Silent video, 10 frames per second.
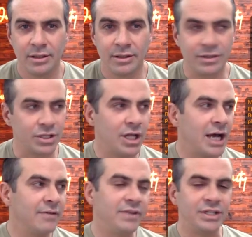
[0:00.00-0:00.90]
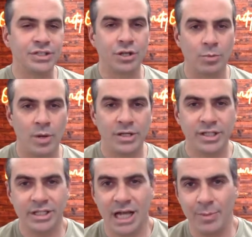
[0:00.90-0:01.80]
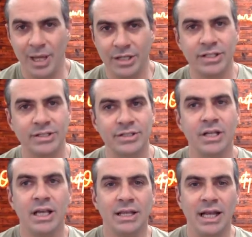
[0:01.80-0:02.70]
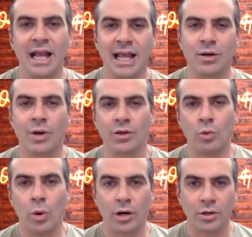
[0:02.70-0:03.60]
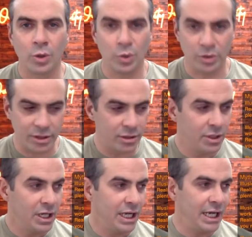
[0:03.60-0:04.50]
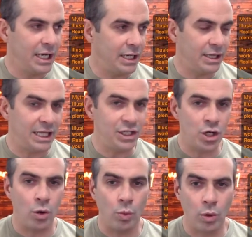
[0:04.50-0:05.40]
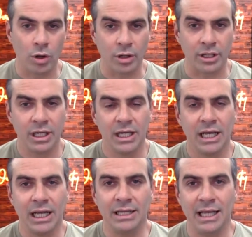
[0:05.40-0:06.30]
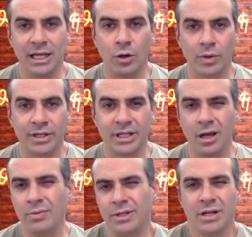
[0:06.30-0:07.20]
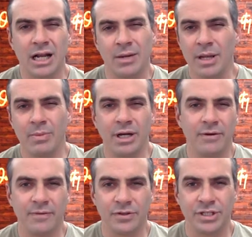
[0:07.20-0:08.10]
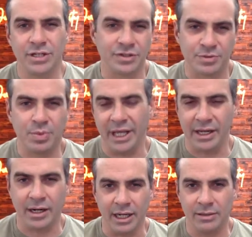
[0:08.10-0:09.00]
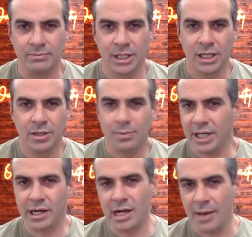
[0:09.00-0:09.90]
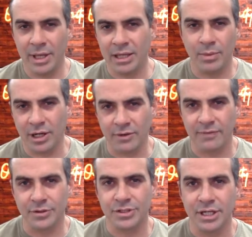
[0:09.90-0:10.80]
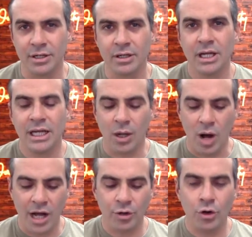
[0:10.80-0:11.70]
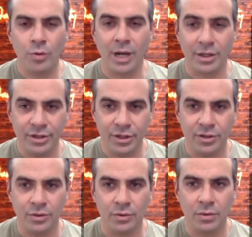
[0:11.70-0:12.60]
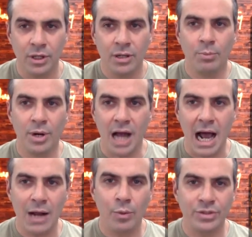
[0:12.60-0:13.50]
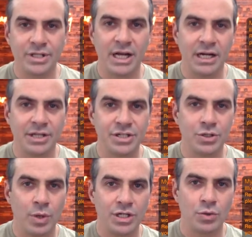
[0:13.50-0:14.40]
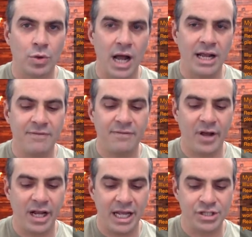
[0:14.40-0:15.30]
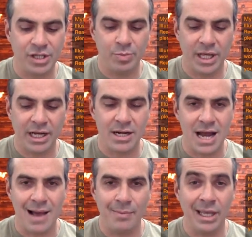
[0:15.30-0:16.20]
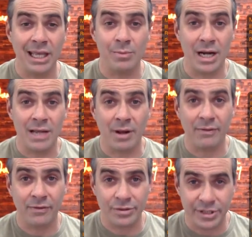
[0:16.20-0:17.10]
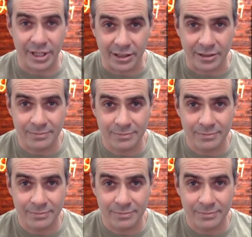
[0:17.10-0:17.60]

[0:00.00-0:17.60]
There's a lot of these curmudgeon type agents that hang around the water cooler and they don't work and they go around telling, oh, you're not going to make money your first year. Just plan it. Plan on not making money your first year. Now, I don't know about you, but I was not in a situation where I could financially plan on not making money my first year.